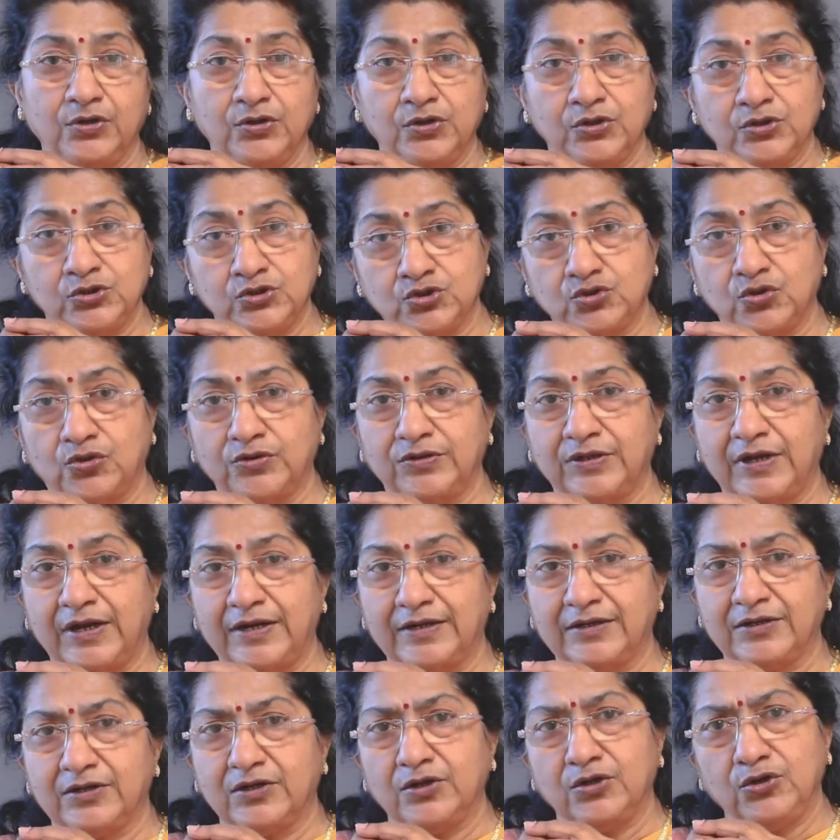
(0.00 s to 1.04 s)
so
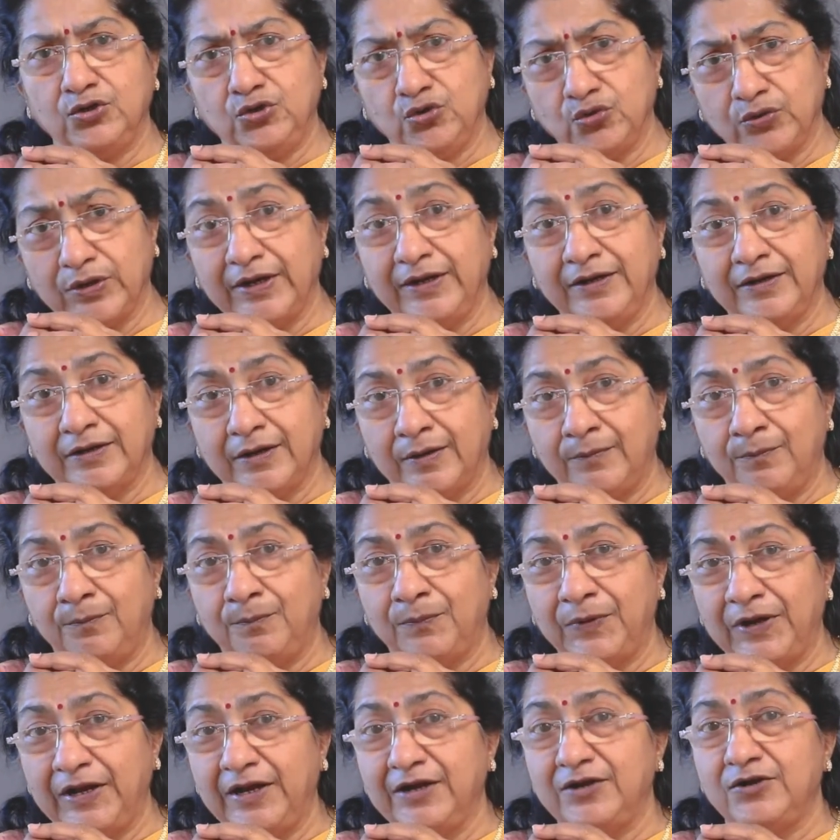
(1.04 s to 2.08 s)
that you can
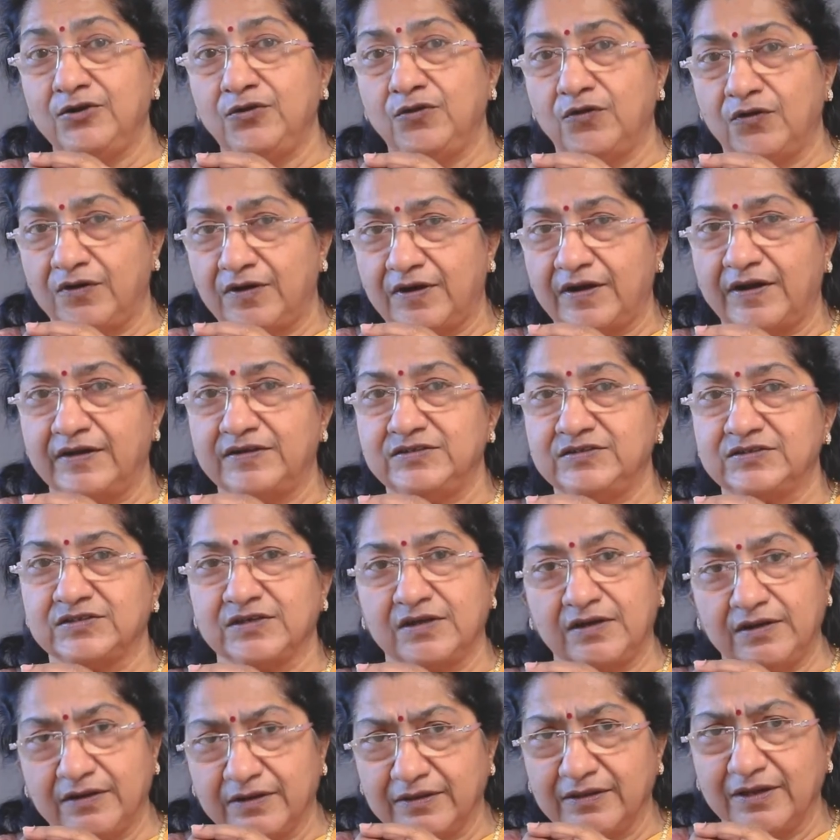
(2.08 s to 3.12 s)
complete your task.
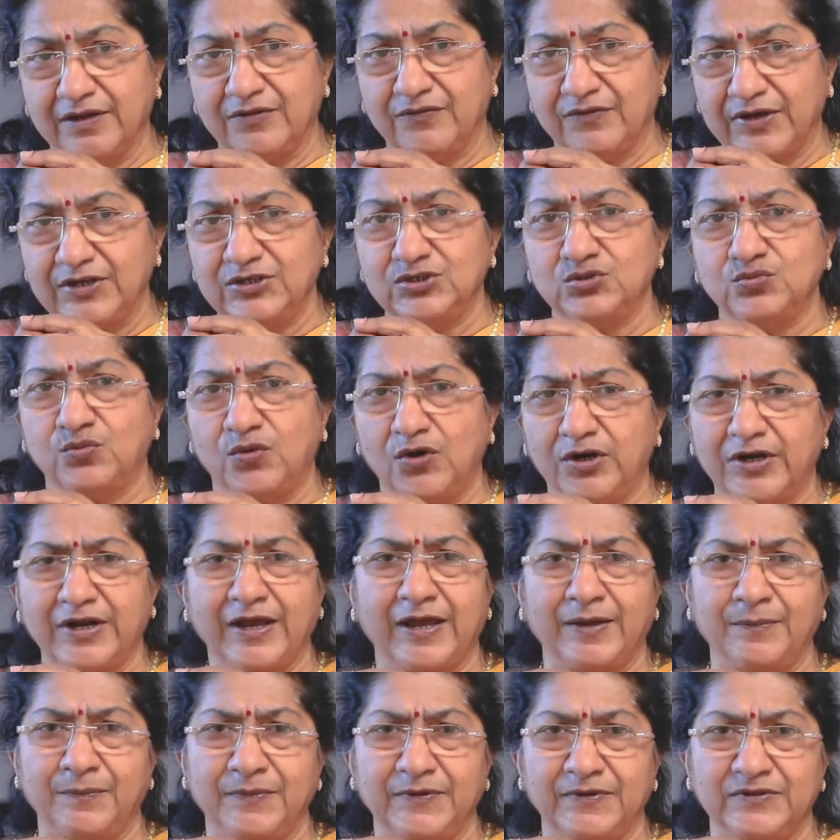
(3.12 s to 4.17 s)
Otherwise, what
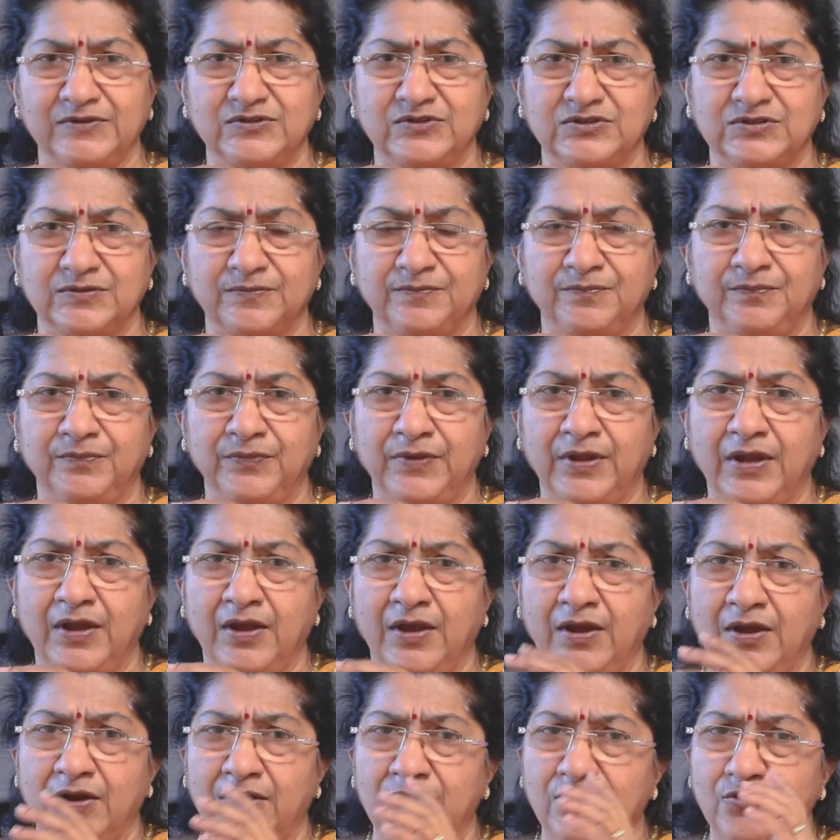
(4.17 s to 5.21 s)
happens?
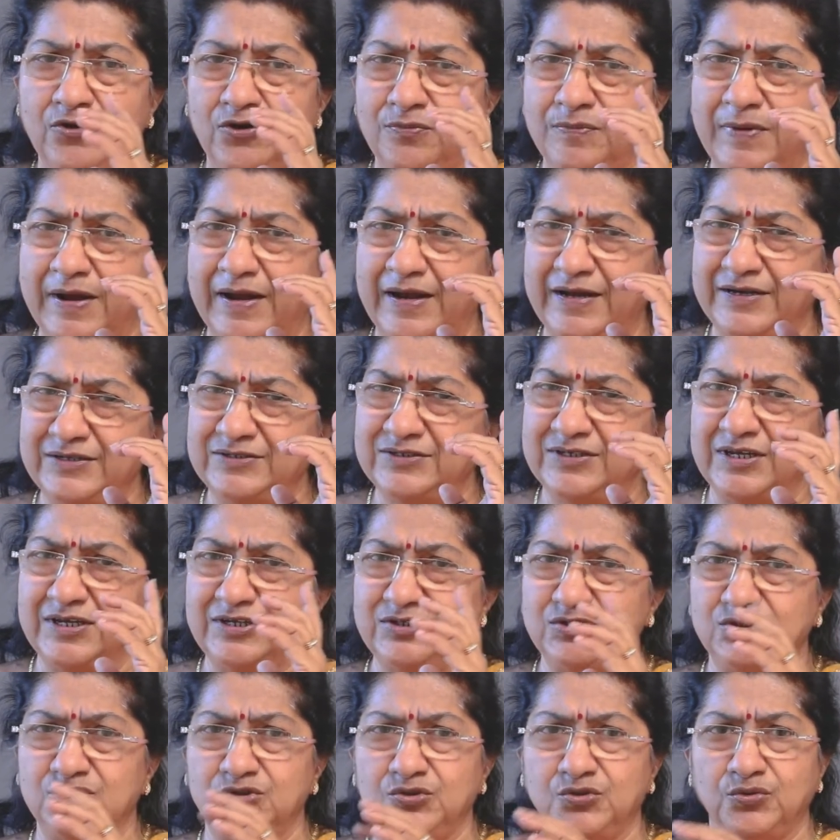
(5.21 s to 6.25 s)
Your mind
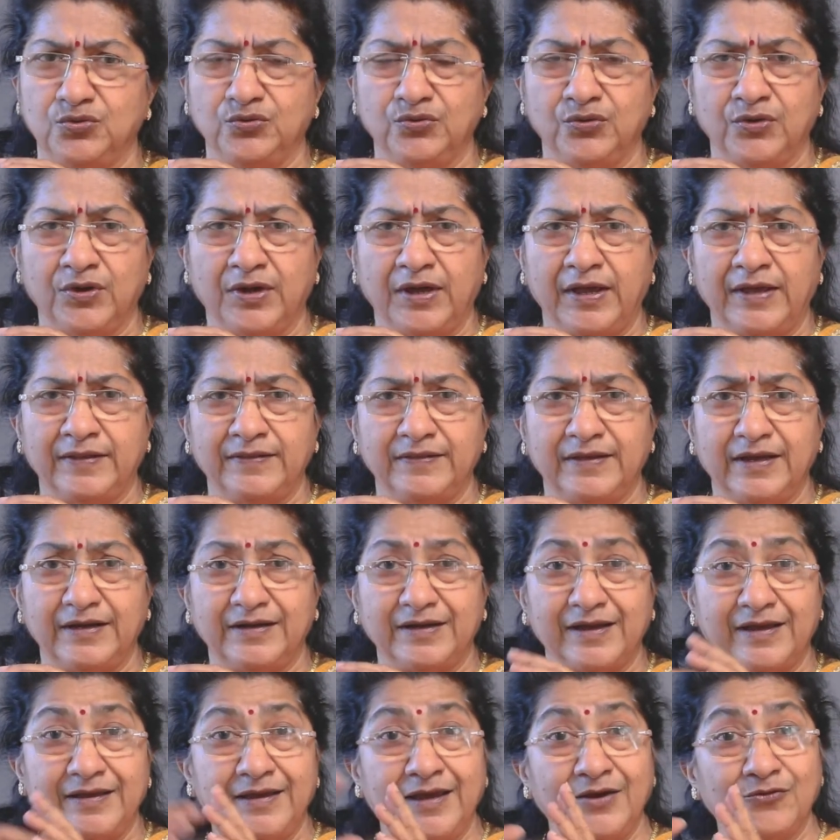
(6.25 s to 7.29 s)
says you that
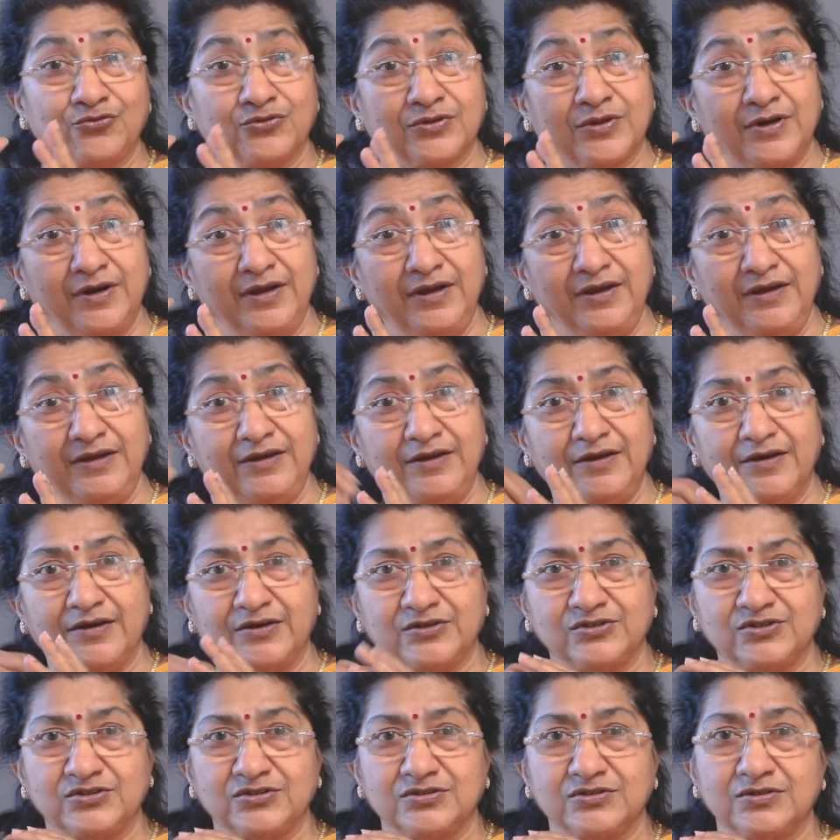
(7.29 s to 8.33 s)
I have 3
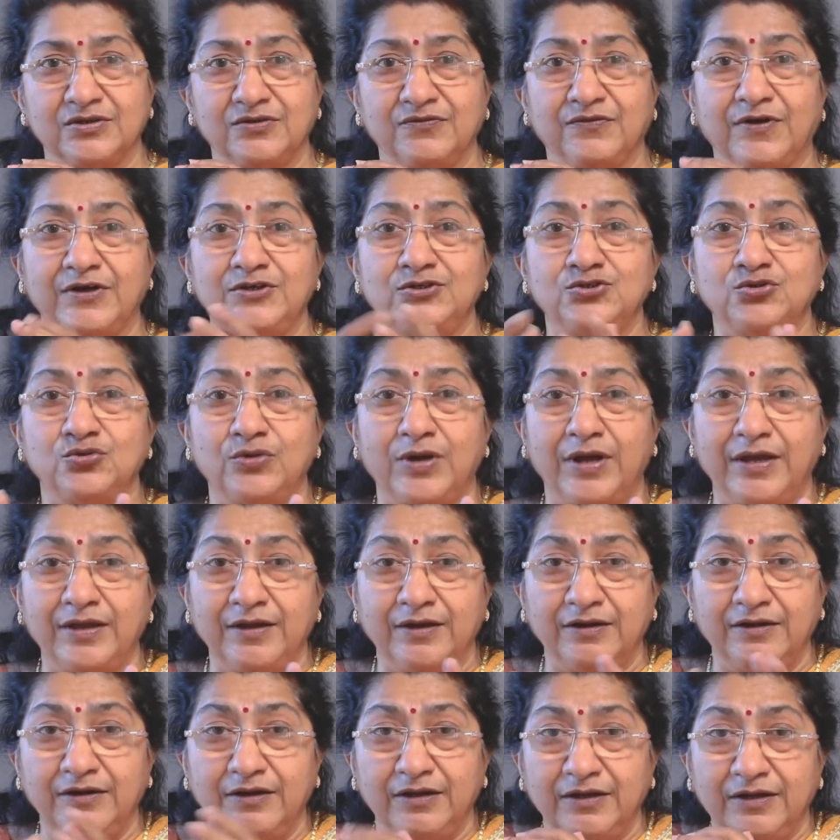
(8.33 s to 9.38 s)
years, why should I
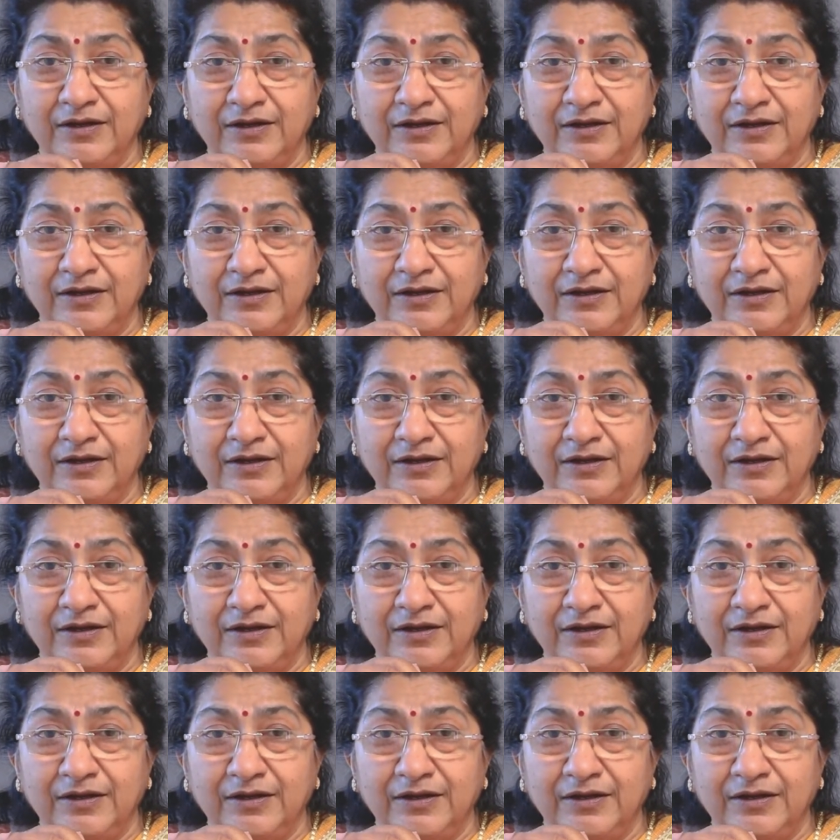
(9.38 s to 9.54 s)
hurry?